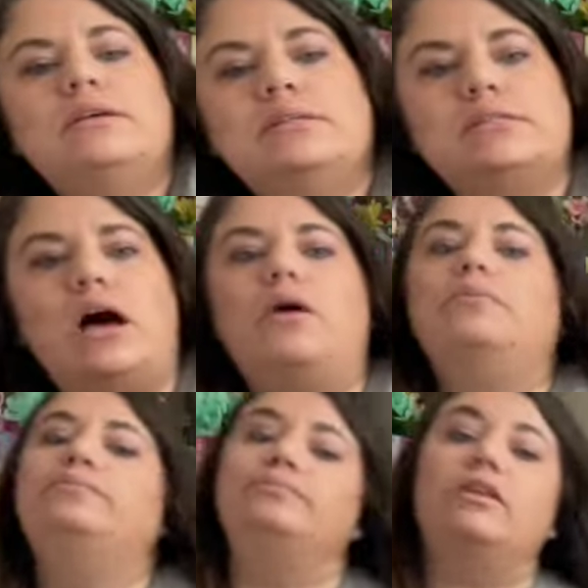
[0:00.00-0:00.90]
So
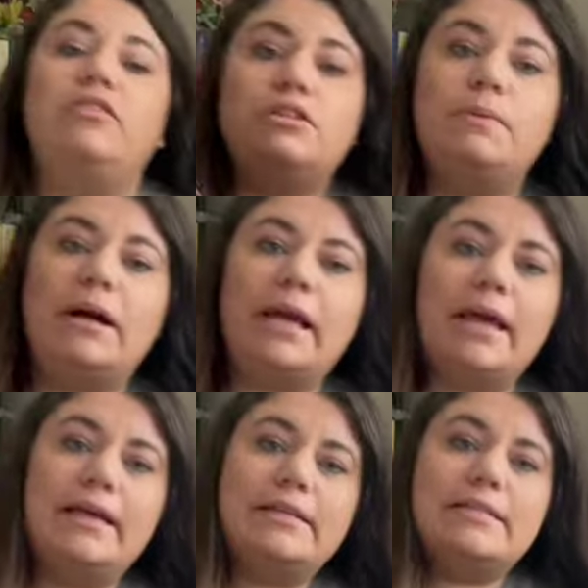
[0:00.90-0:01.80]
the first book
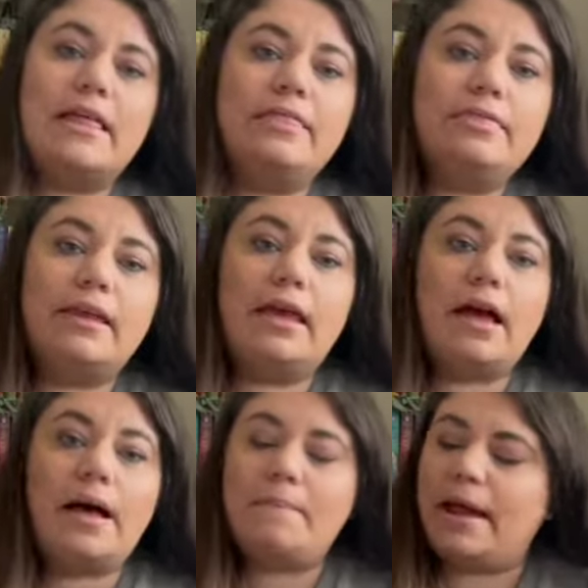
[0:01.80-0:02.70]
is The
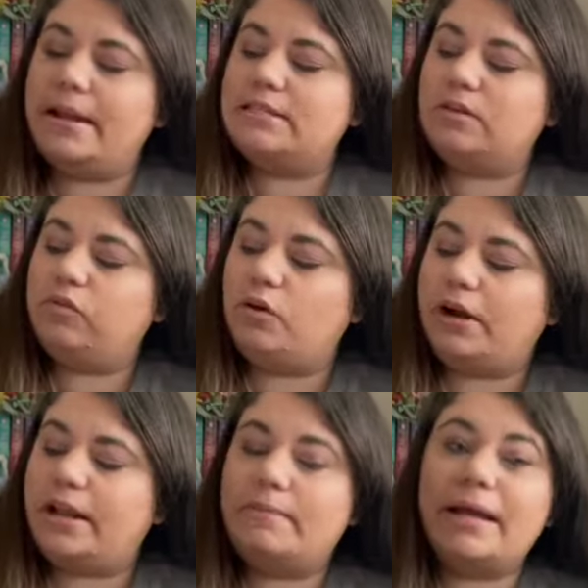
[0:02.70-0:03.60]
Madness of Lord
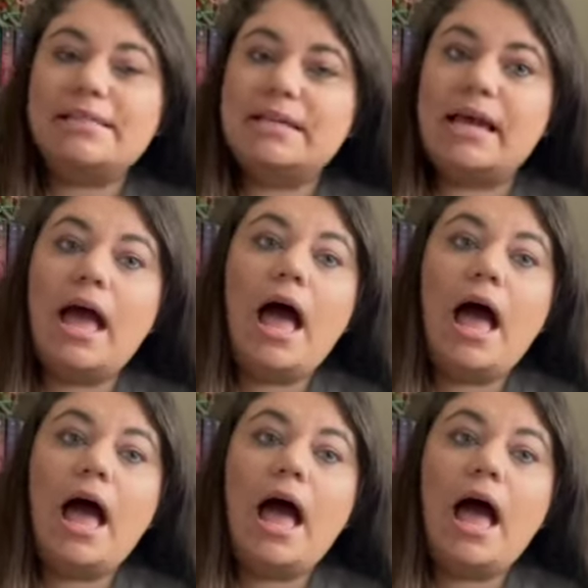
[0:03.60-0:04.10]
Ian McKenzie.